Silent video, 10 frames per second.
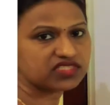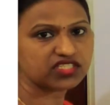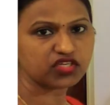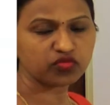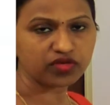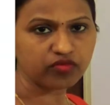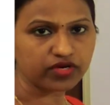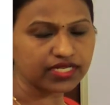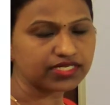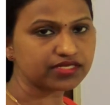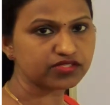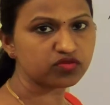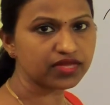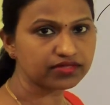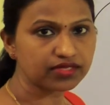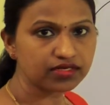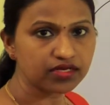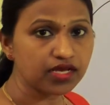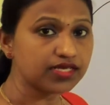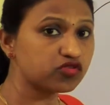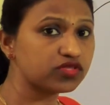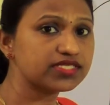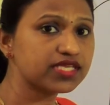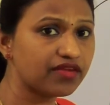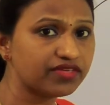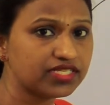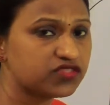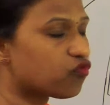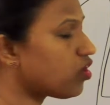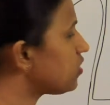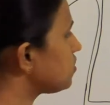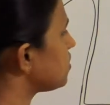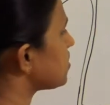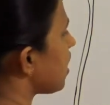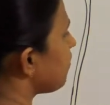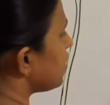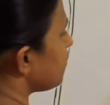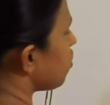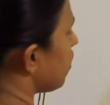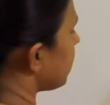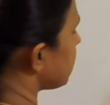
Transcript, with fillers: in the human body. Let's assume like that. So this cavity is what? This cavity we call it